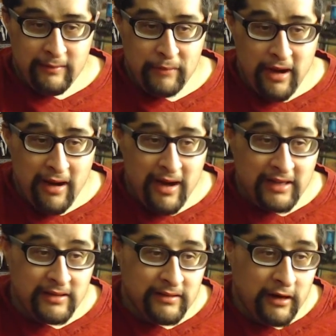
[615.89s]

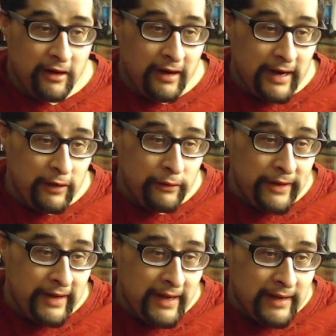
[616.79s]
Pause! Alright, who do we
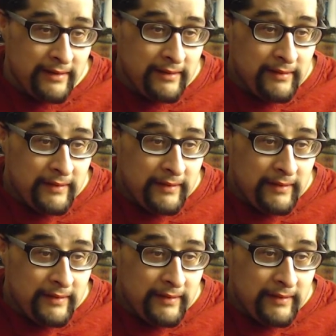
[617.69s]
got?